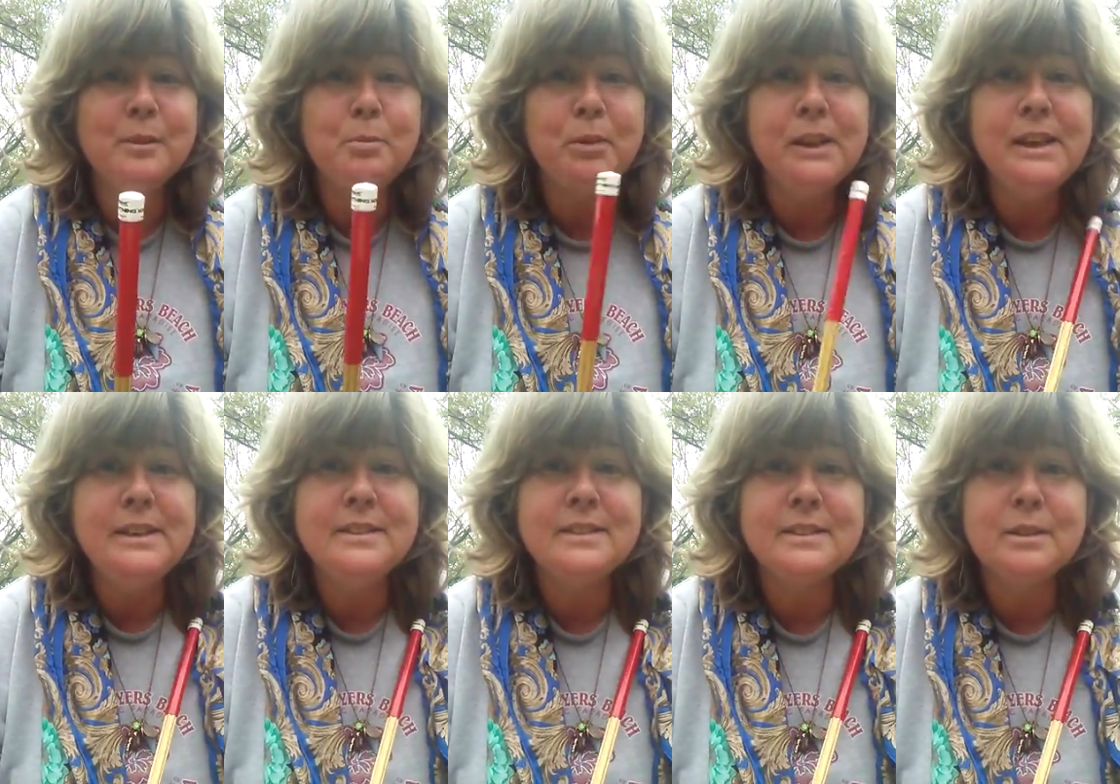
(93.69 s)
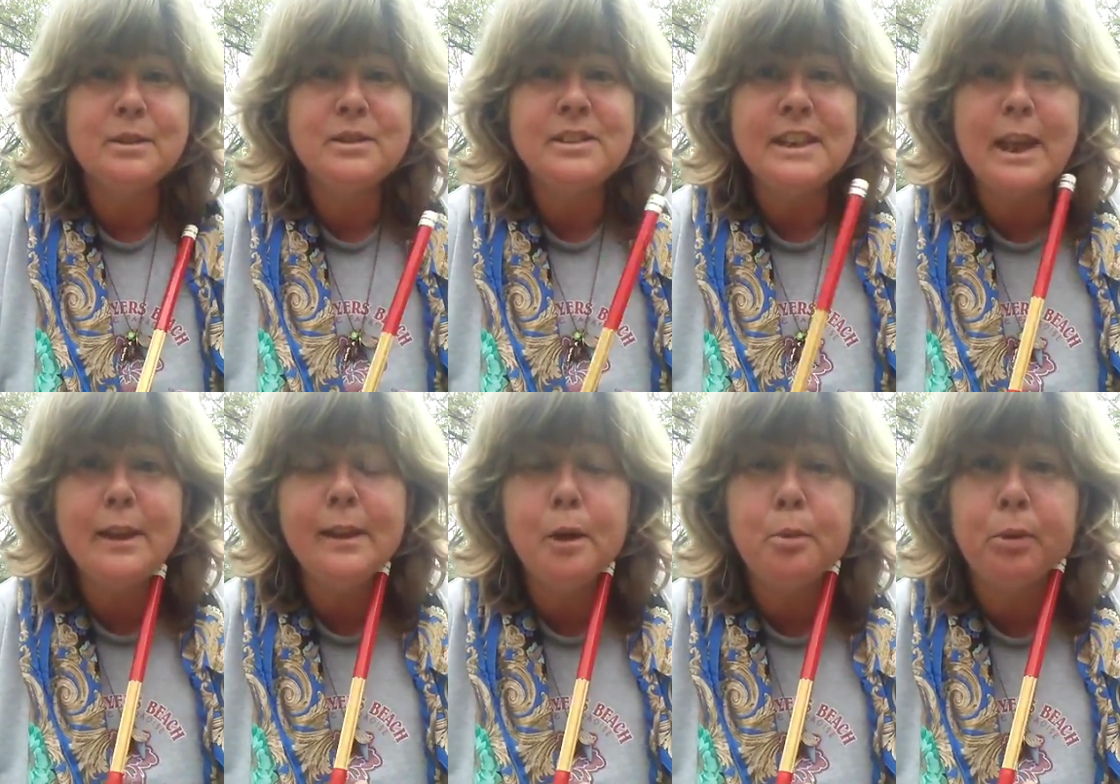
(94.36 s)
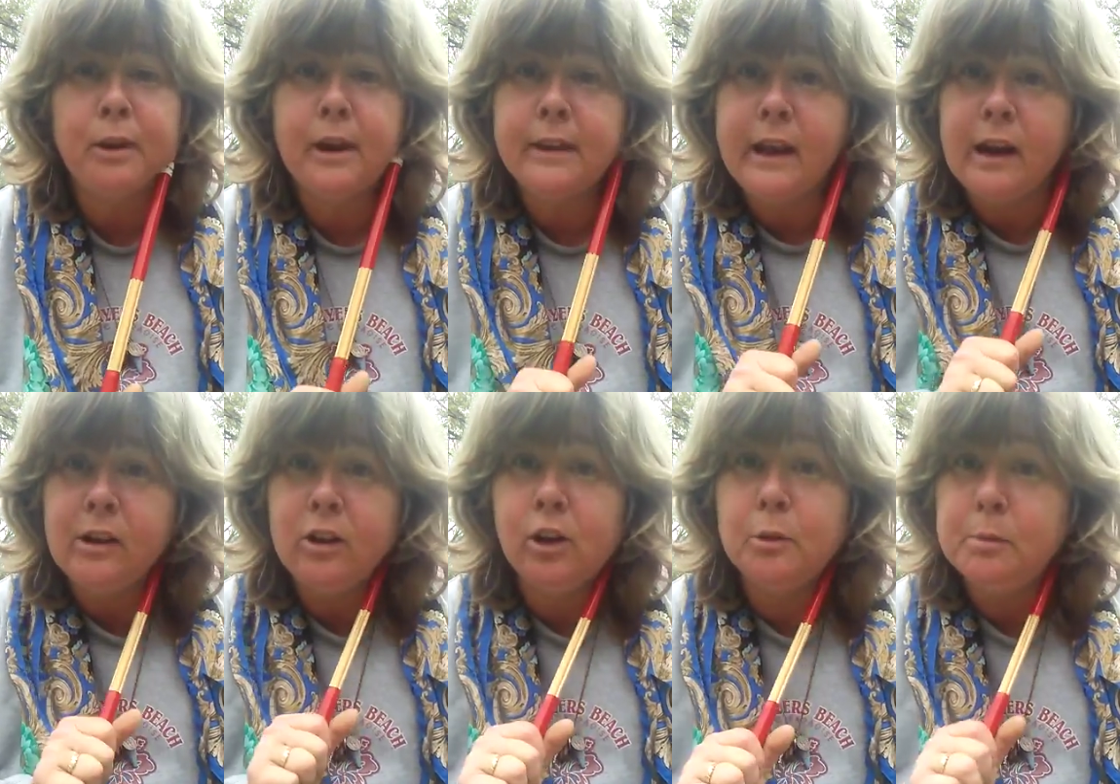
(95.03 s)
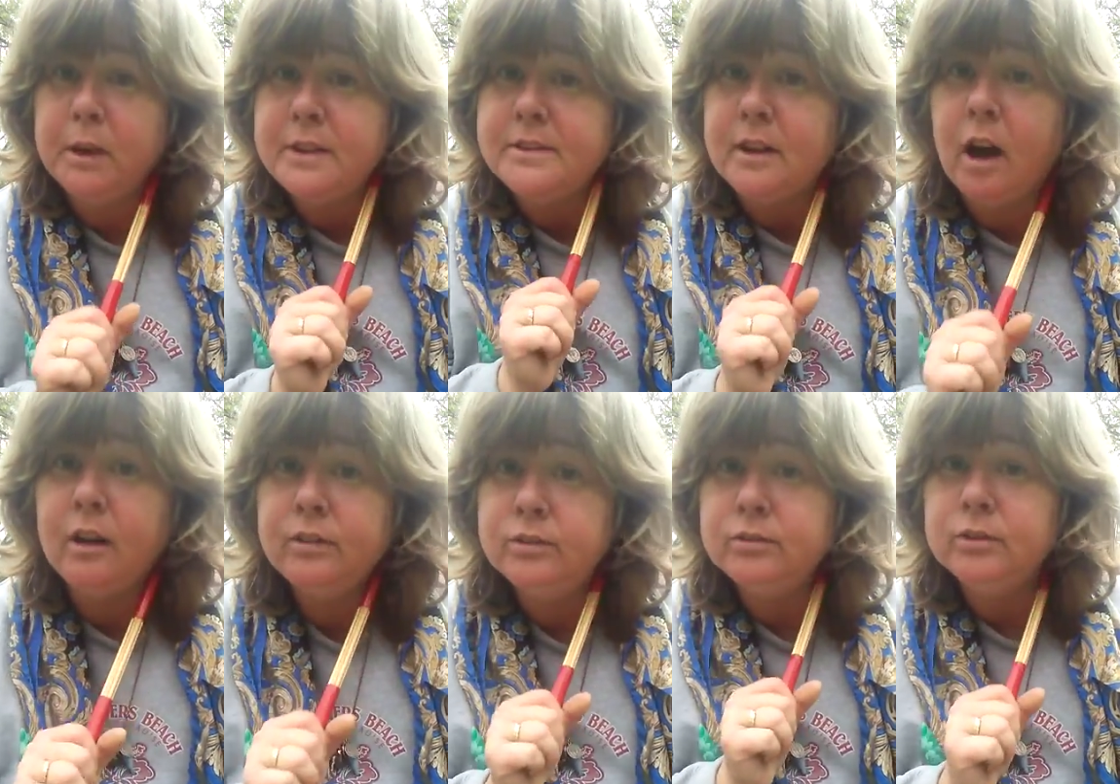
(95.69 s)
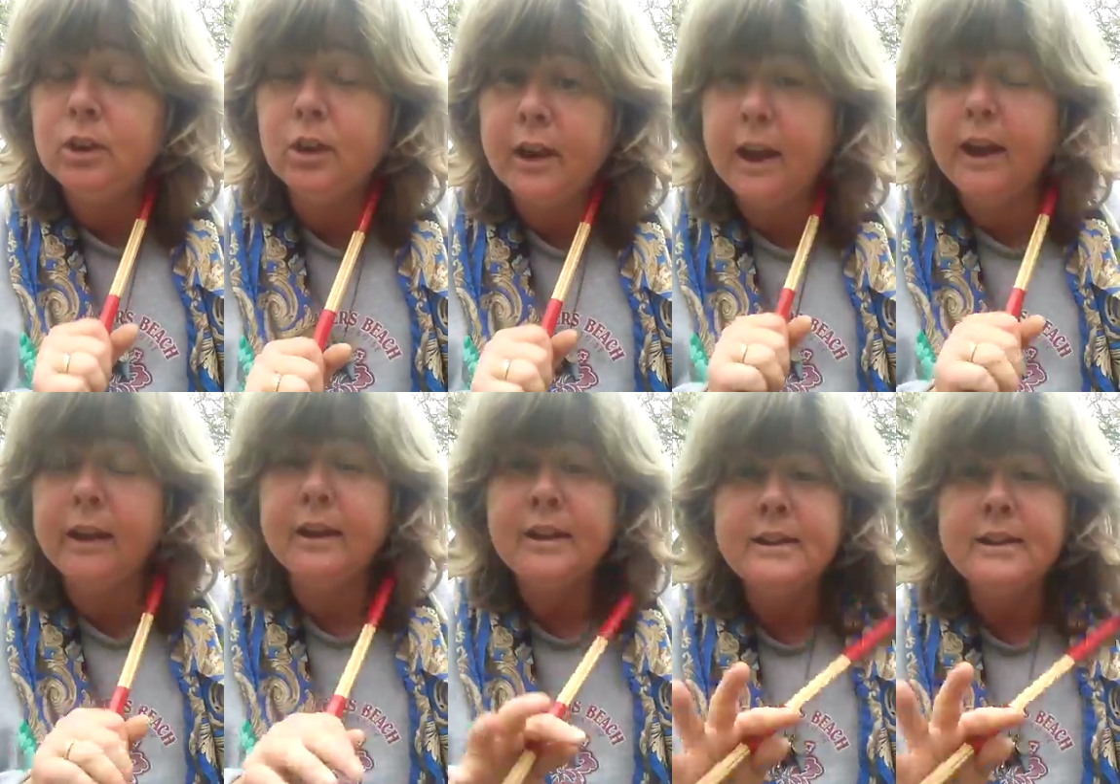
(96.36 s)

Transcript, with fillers: please say a little prayer that I don't hurt myself. Okay.